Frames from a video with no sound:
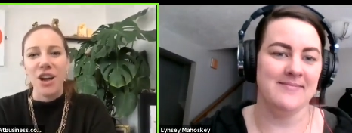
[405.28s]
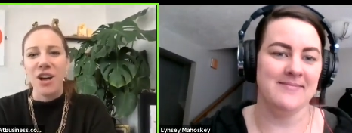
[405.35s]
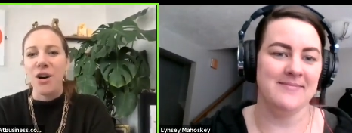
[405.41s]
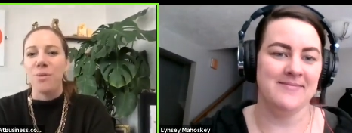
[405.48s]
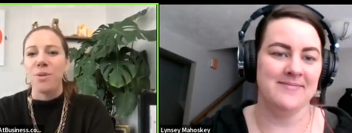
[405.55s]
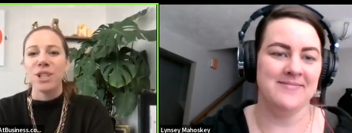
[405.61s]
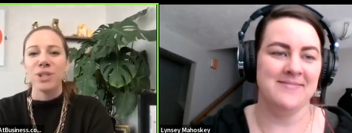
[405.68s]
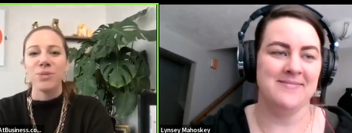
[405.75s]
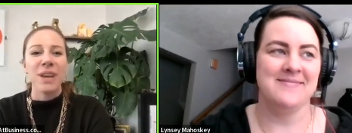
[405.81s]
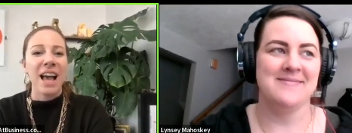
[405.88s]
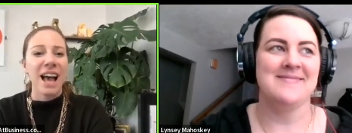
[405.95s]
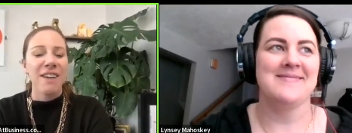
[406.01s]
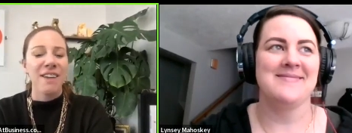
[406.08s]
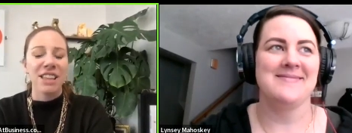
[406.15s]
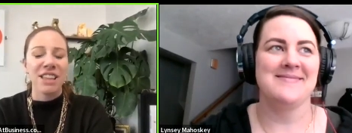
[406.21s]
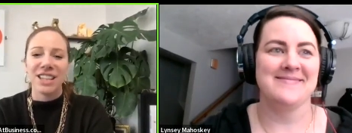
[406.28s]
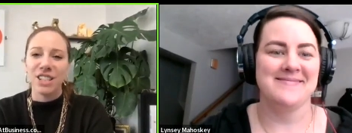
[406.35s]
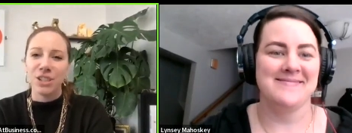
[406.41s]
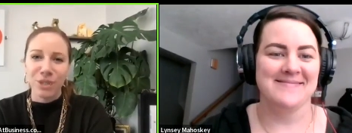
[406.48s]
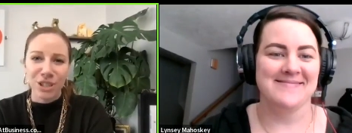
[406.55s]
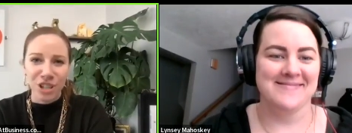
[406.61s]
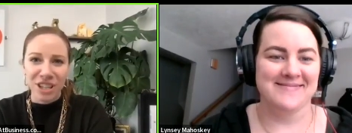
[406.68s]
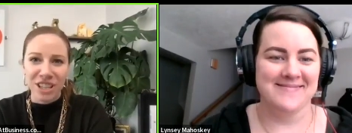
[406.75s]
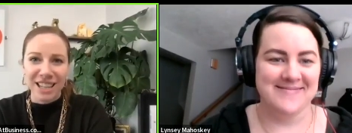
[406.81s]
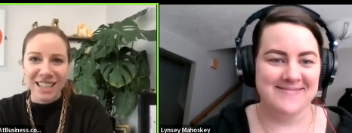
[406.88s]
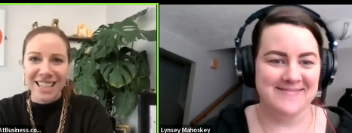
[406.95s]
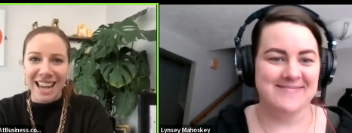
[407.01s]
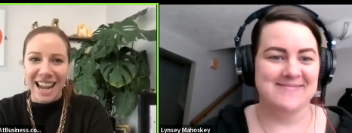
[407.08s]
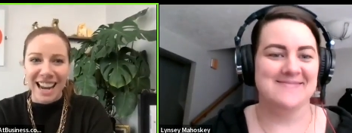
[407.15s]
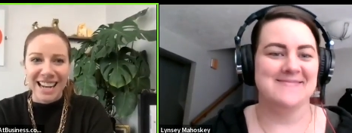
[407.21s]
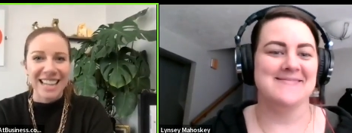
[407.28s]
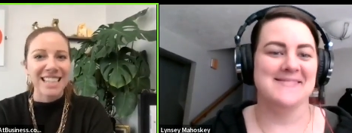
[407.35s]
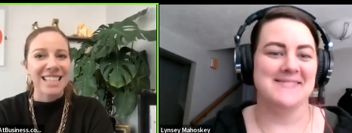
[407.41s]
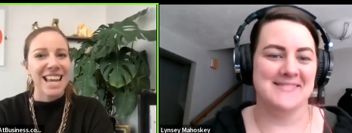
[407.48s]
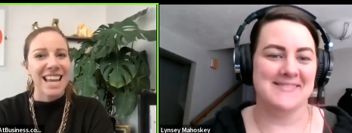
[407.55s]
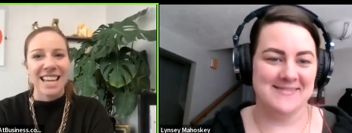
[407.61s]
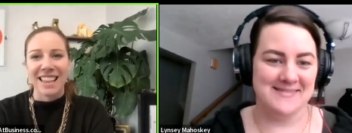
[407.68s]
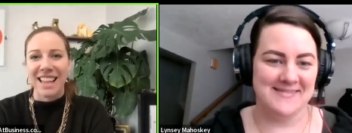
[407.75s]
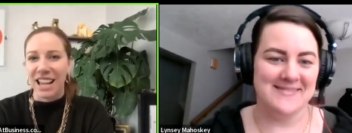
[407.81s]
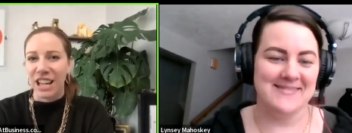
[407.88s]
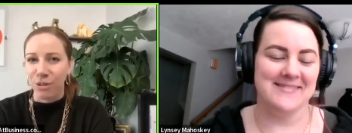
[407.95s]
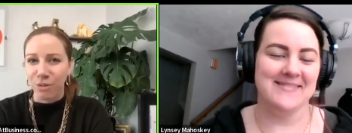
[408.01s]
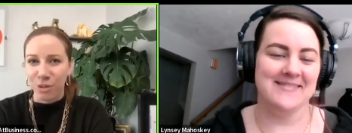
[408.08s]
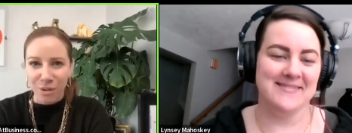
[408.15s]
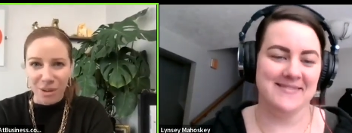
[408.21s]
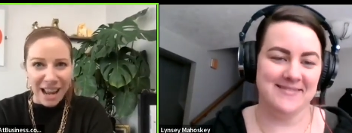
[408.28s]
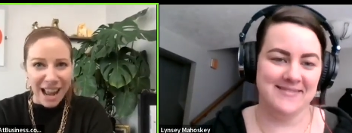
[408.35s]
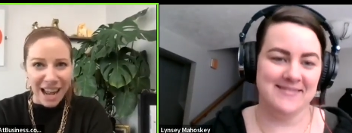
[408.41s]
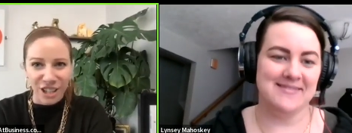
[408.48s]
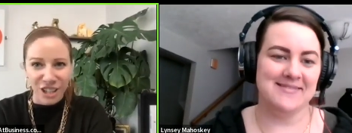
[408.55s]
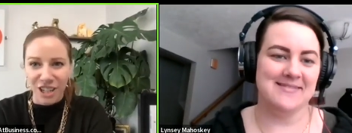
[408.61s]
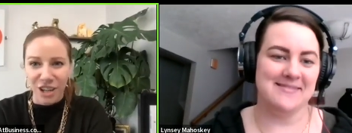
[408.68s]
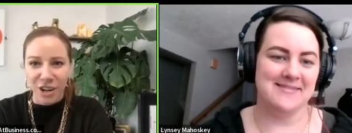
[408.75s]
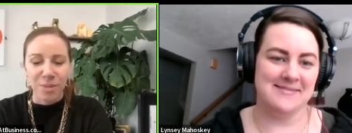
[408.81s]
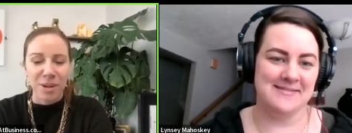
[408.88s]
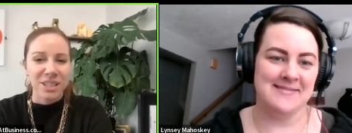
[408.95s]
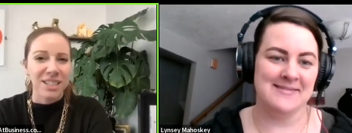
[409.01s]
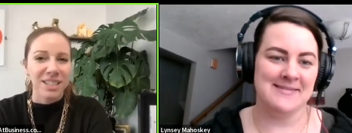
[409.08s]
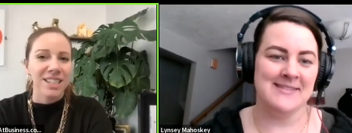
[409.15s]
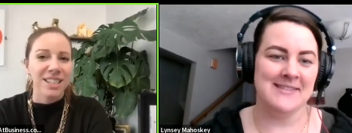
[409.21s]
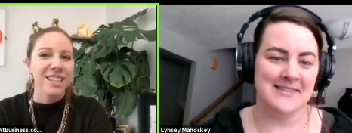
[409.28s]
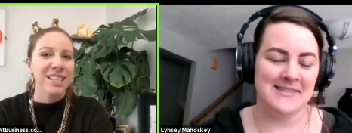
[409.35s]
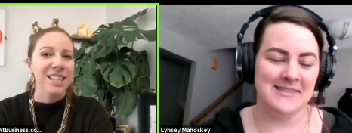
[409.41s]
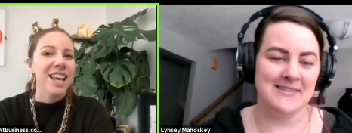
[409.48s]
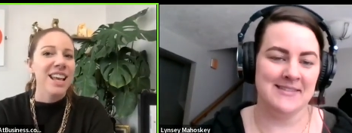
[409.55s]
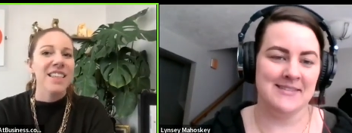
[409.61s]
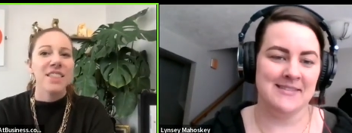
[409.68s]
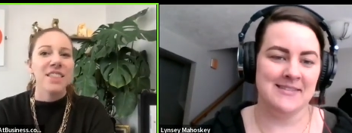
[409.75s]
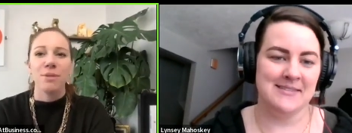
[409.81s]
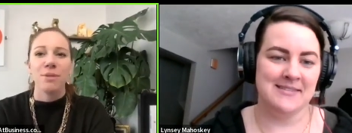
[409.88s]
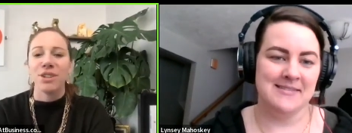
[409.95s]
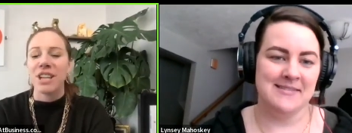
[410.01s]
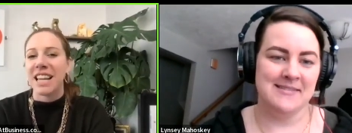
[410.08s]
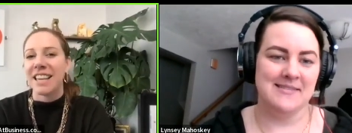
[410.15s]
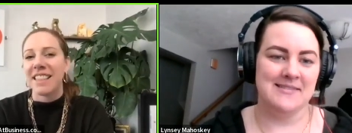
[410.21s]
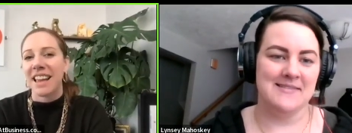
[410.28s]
Speaker 1: once we have the intuition that's guiding and taking that congruent action in our businesses, then we're taking that